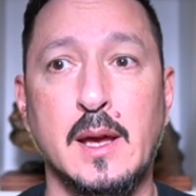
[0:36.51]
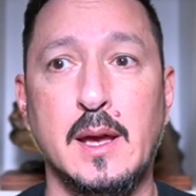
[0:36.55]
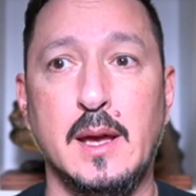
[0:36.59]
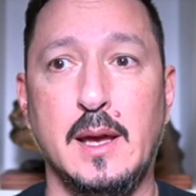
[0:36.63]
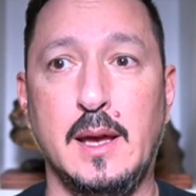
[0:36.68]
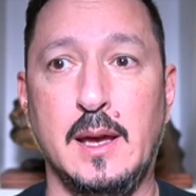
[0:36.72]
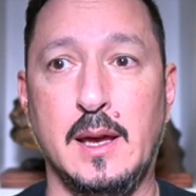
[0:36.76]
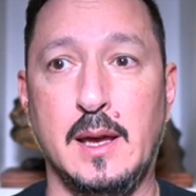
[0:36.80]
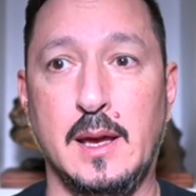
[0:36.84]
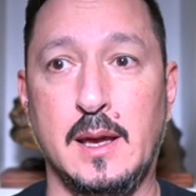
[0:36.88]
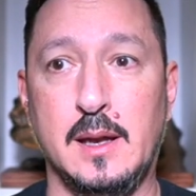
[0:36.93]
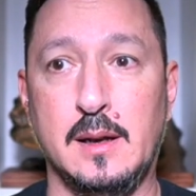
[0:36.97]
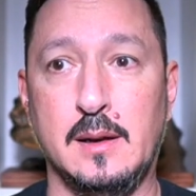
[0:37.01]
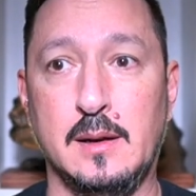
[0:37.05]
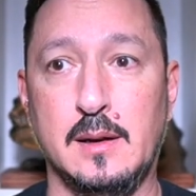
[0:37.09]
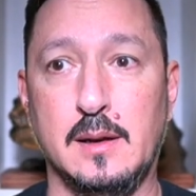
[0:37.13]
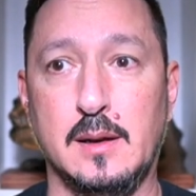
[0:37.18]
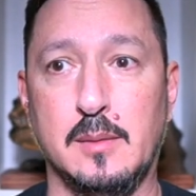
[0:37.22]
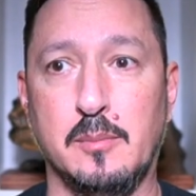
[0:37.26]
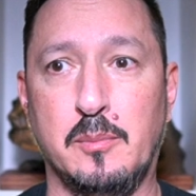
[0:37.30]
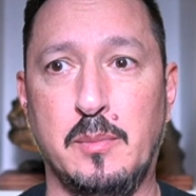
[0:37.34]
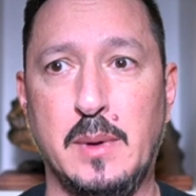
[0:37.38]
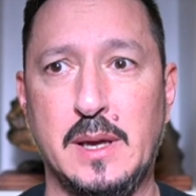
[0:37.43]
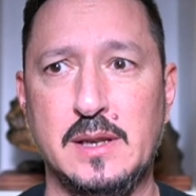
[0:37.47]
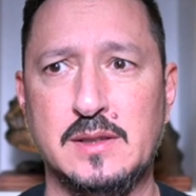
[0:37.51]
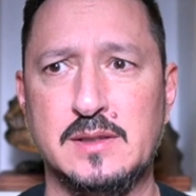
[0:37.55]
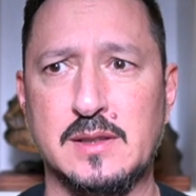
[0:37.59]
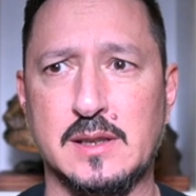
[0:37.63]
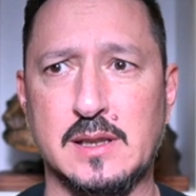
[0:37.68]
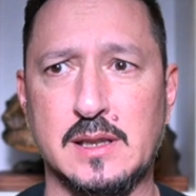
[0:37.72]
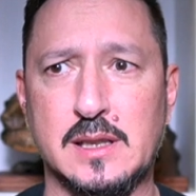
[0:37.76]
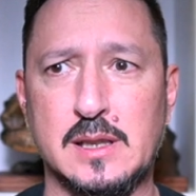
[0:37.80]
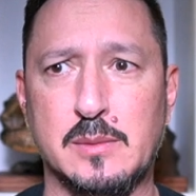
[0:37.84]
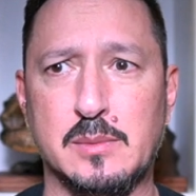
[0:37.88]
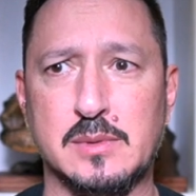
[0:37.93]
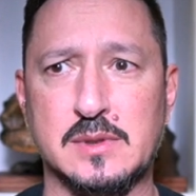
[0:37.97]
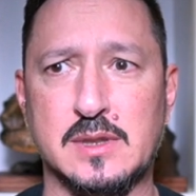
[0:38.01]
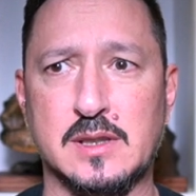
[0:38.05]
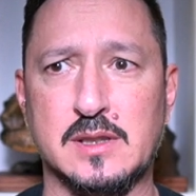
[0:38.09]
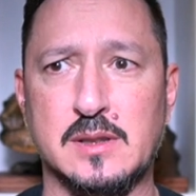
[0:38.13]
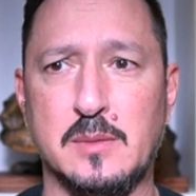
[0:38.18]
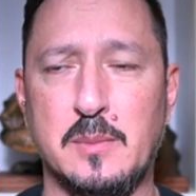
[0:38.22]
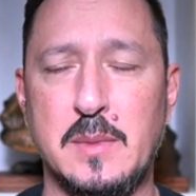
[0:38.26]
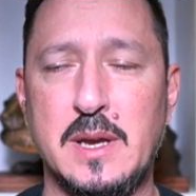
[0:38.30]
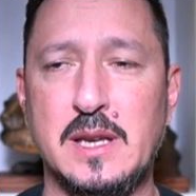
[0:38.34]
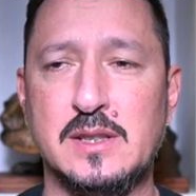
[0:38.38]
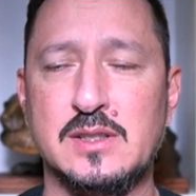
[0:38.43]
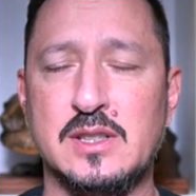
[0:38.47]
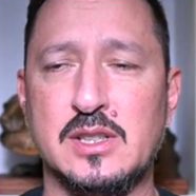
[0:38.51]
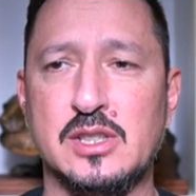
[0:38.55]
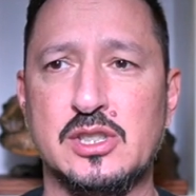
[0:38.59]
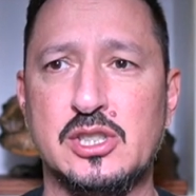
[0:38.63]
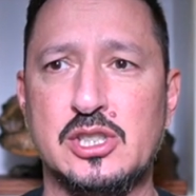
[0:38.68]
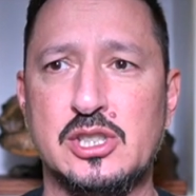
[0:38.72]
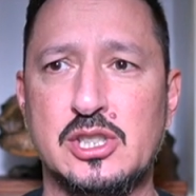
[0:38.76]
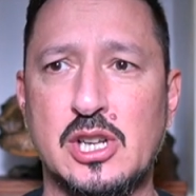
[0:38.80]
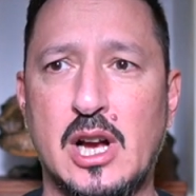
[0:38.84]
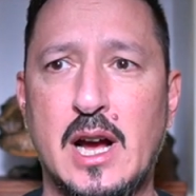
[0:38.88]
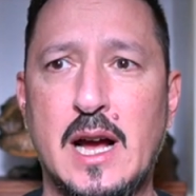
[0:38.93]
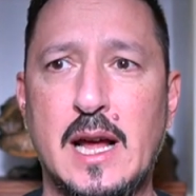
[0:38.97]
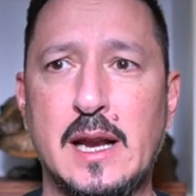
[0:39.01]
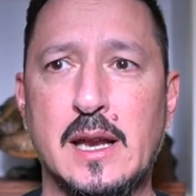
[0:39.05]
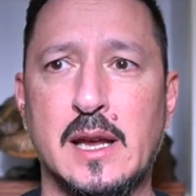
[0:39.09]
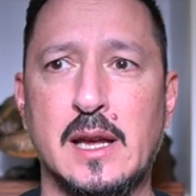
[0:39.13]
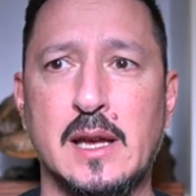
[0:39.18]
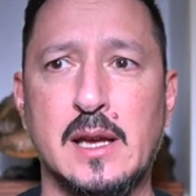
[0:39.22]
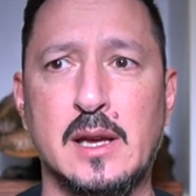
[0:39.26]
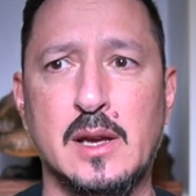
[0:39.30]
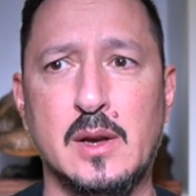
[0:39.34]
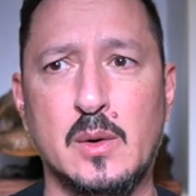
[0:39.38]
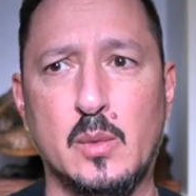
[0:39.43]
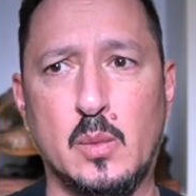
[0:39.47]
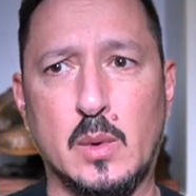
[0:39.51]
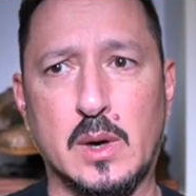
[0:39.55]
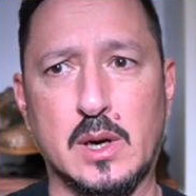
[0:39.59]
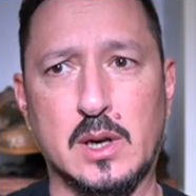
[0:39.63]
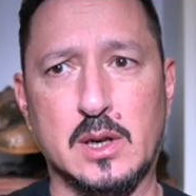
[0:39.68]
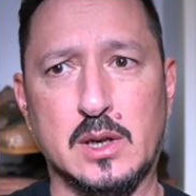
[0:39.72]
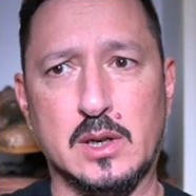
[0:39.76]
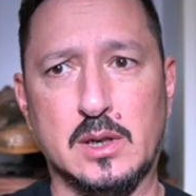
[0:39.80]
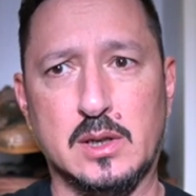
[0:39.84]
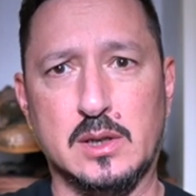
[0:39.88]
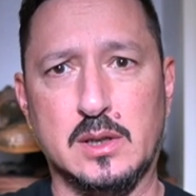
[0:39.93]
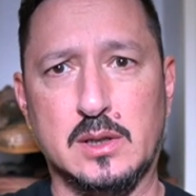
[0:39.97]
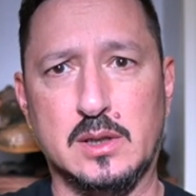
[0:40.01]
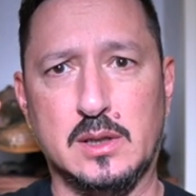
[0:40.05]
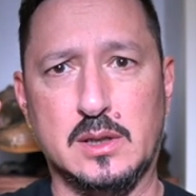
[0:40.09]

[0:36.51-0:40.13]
And basically it was this amazing shot where